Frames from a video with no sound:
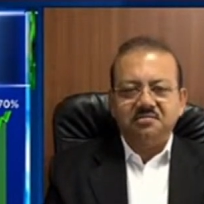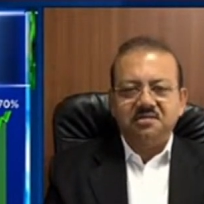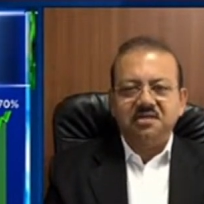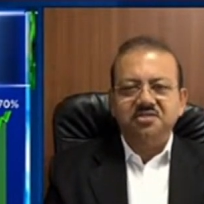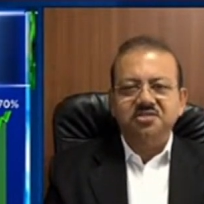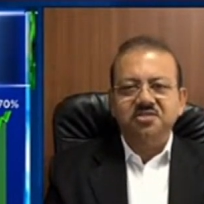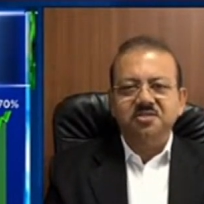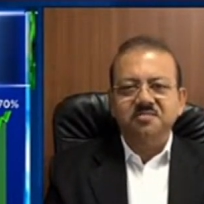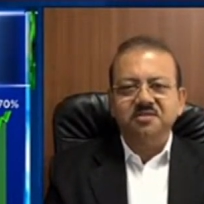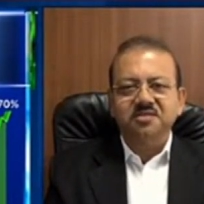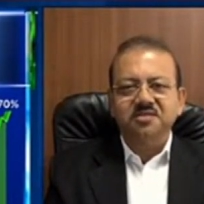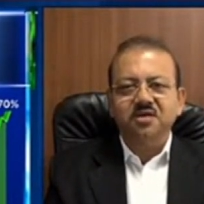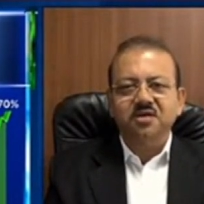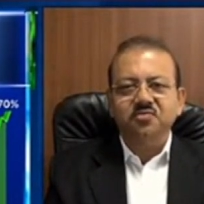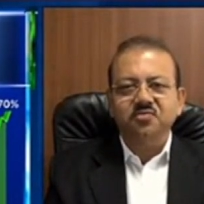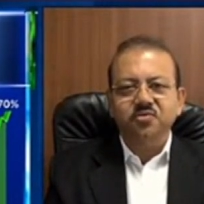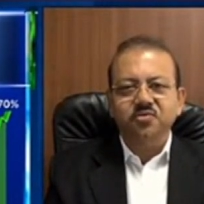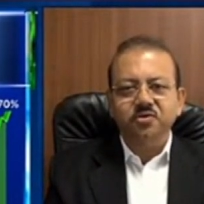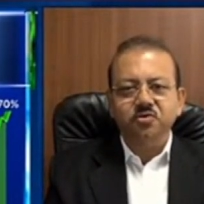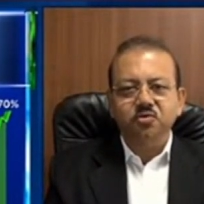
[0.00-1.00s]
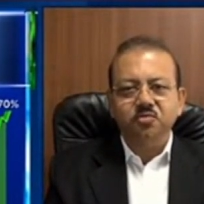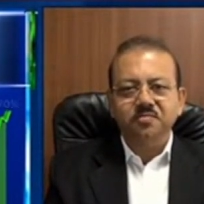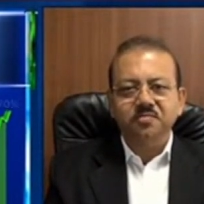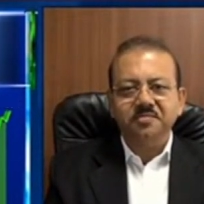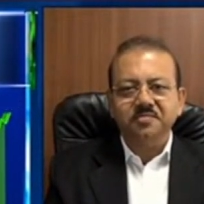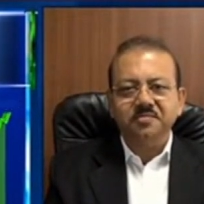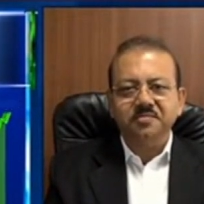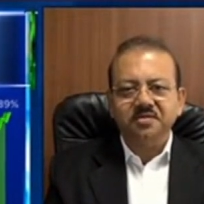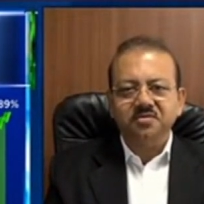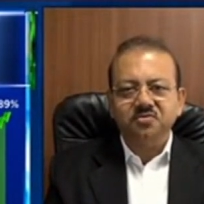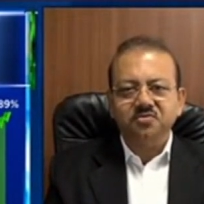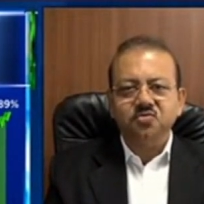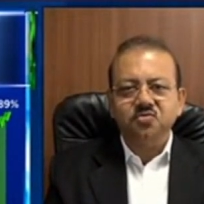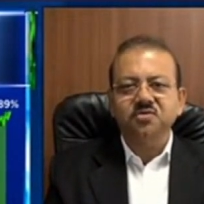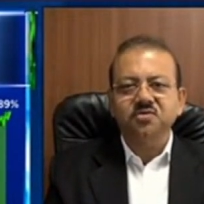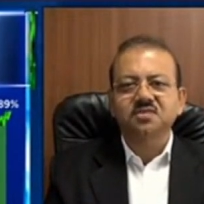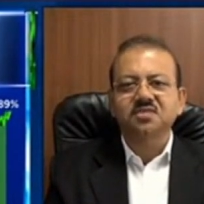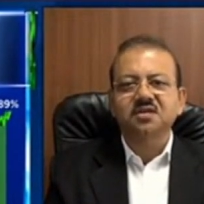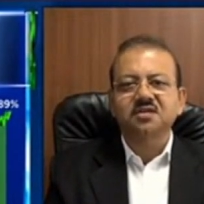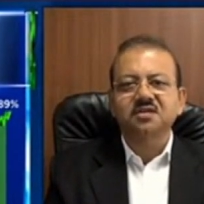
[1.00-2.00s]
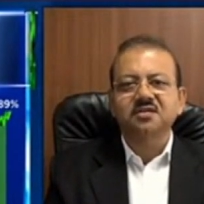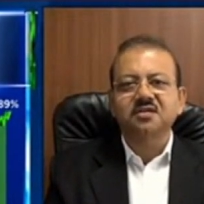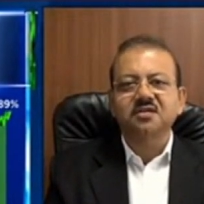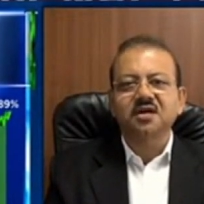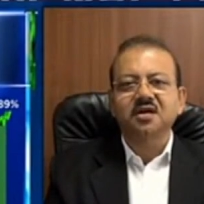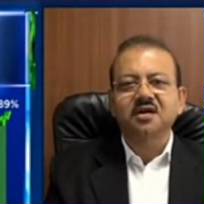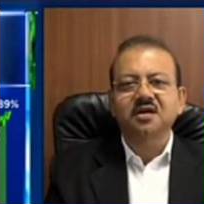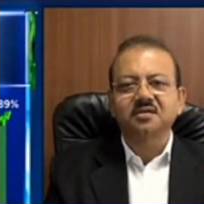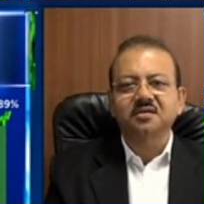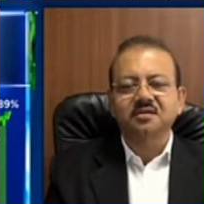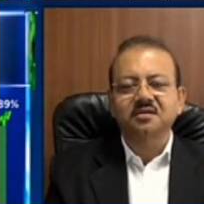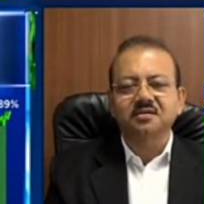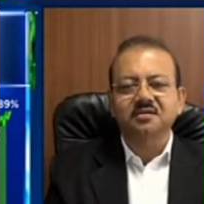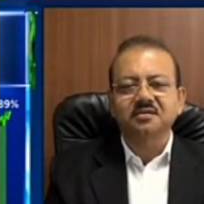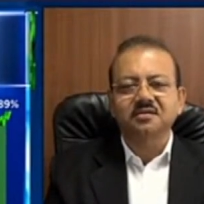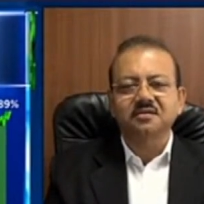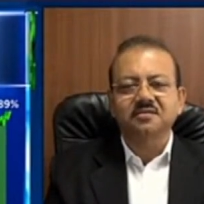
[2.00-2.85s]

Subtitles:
customers, how do we rope them in. So we started our